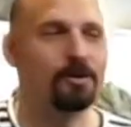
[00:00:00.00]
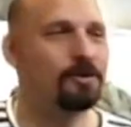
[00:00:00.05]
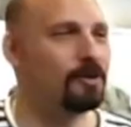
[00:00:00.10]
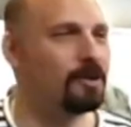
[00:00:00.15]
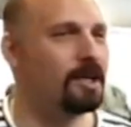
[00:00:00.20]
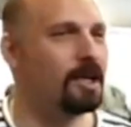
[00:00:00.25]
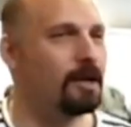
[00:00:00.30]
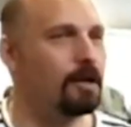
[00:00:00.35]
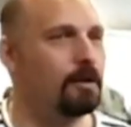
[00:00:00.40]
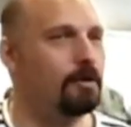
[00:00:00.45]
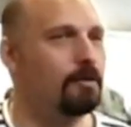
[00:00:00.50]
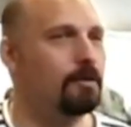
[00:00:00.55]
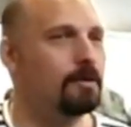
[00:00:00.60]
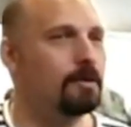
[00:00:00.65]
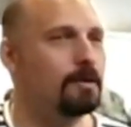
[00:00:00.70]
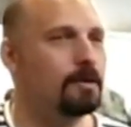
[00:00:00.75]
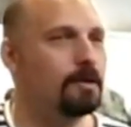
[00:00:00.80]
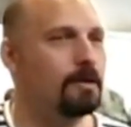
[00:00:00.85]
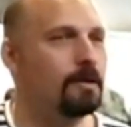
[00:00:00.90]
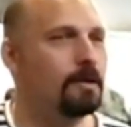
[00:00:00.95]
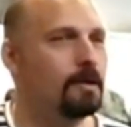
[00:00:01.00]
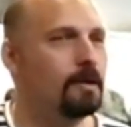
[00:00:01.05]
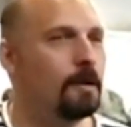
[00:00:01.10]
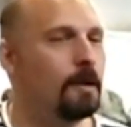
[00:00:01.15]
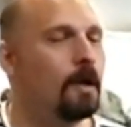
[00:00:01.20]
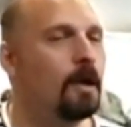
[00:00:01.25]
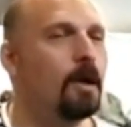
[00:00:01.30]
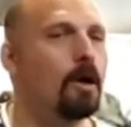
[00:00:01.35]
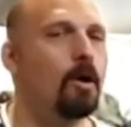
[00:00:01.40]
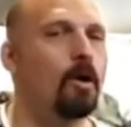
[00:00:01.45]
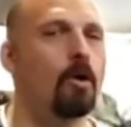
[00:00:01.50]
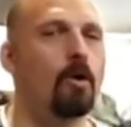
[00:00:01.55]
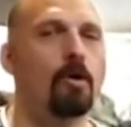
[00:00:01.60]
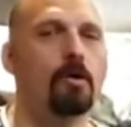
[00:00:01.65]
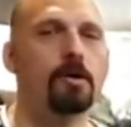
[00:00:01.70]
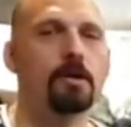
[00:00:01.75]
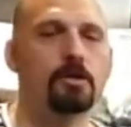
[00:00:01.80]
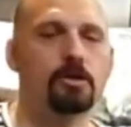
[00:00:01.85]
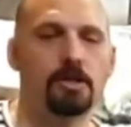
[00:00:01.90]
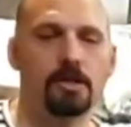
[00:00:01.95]
to kill you?
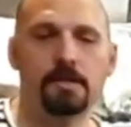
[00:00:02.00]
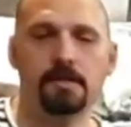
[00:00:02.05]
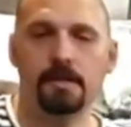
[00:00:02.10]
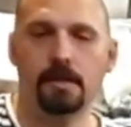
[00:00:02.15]
Or she is